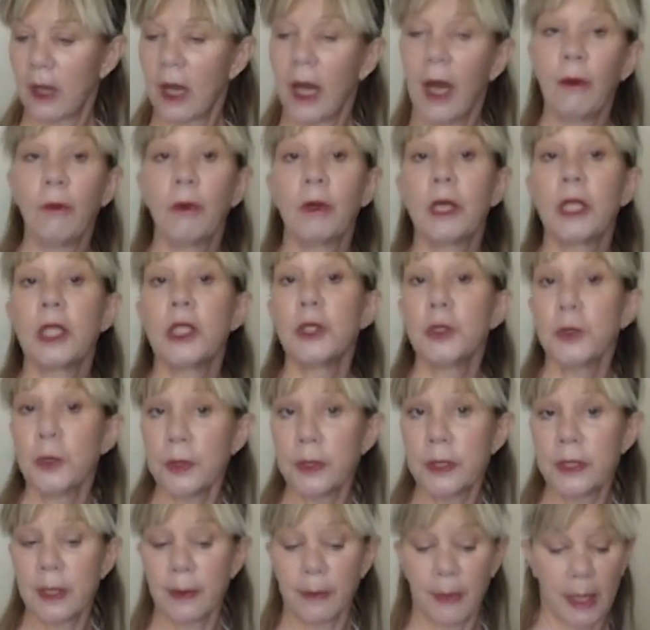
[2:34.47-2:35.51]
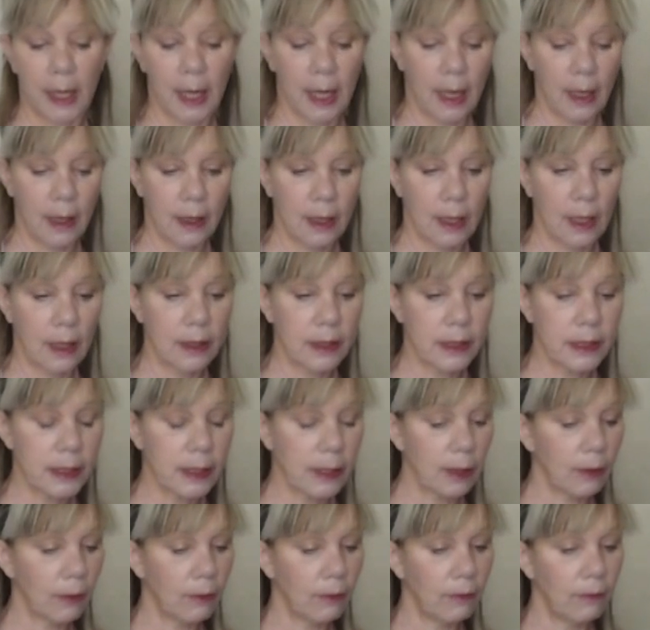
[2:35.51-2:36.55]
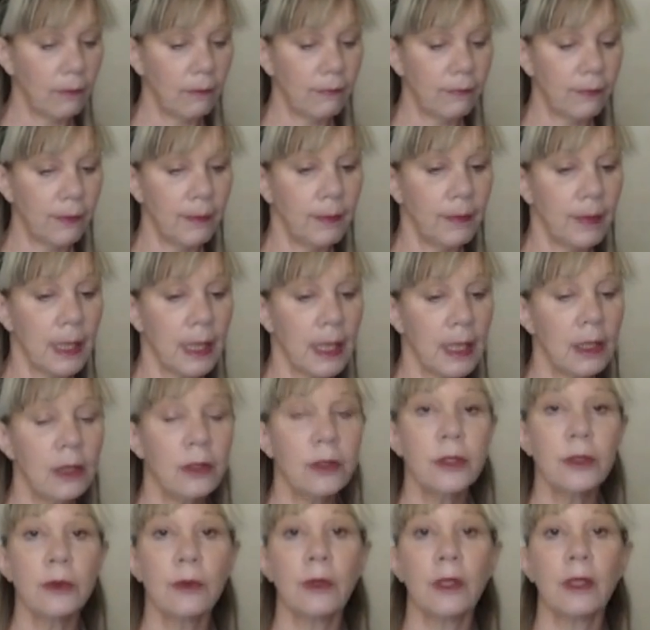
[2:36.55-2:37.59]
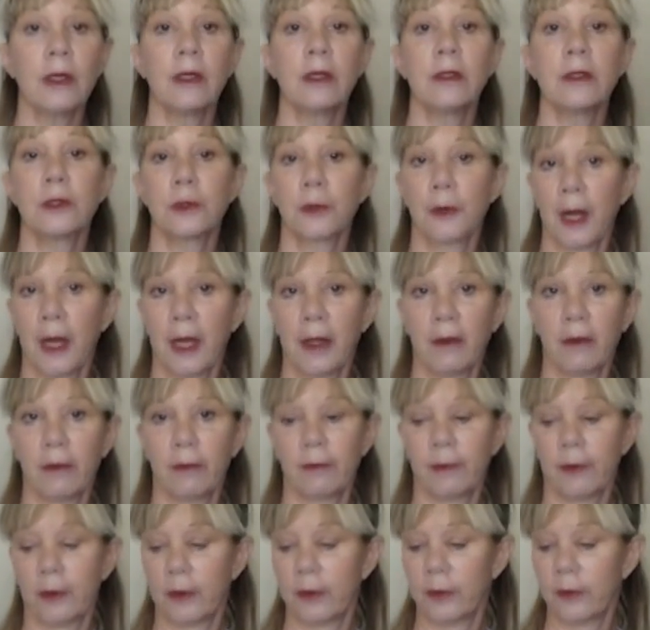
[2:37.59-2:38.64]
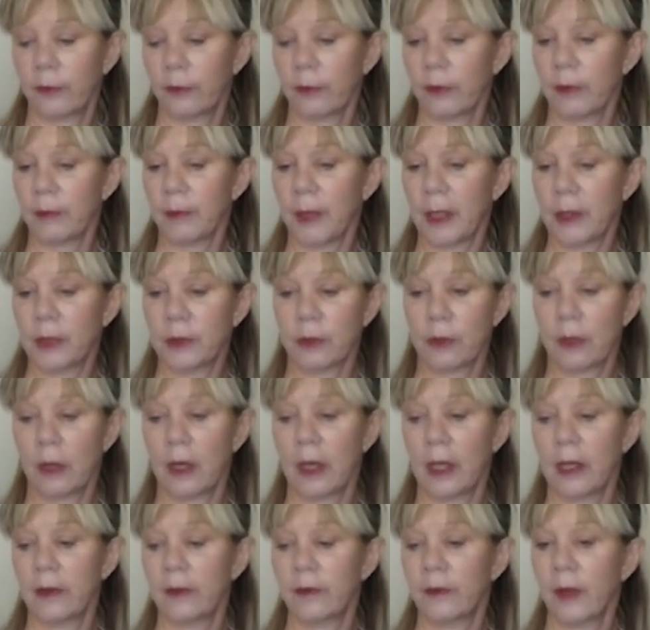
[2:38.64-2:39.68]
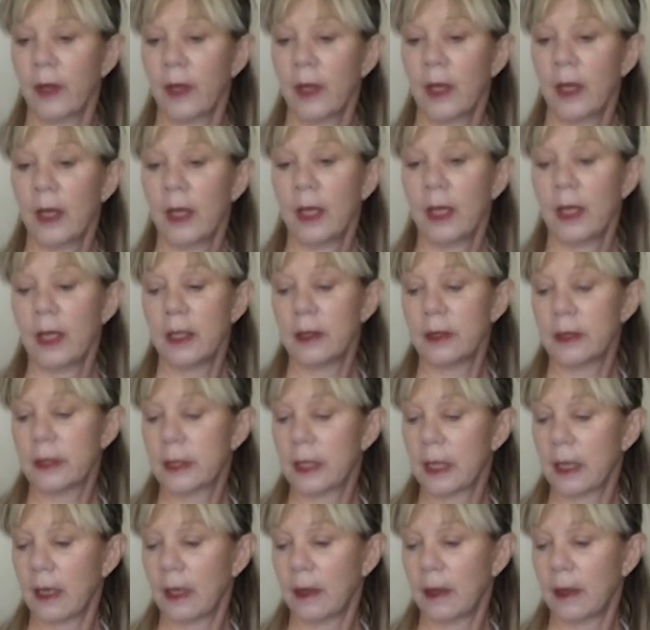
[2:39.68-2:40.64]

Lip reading: I want to use them again. And so for me, doing the transfers with my drawings is